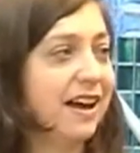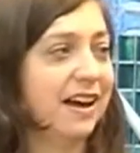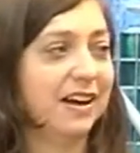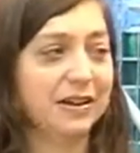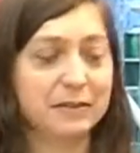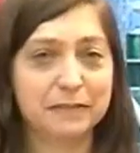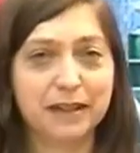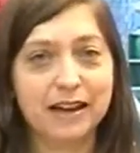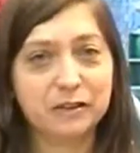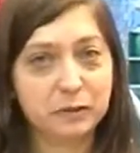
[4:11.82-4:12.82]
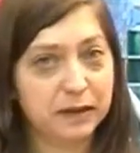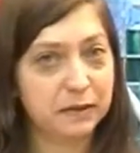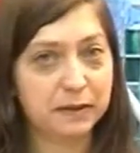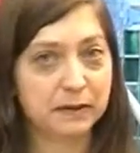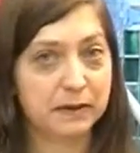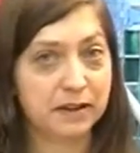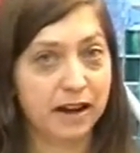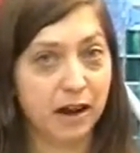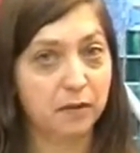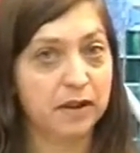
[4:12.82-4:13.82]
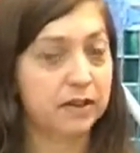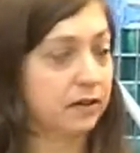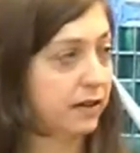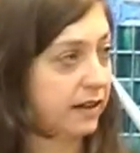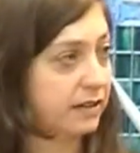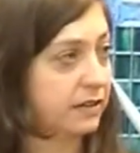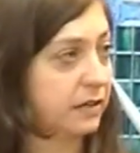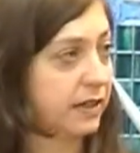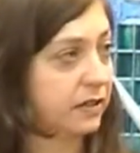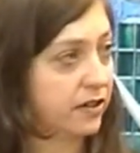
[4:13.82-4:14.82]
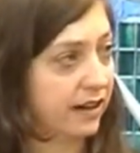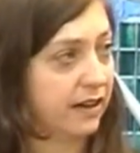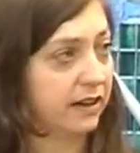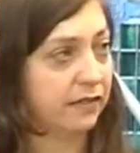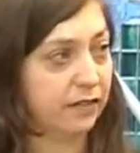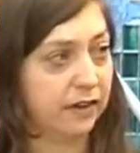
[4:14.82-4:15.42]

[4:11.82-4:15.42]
Um, last week we were at Willow Creek doing training for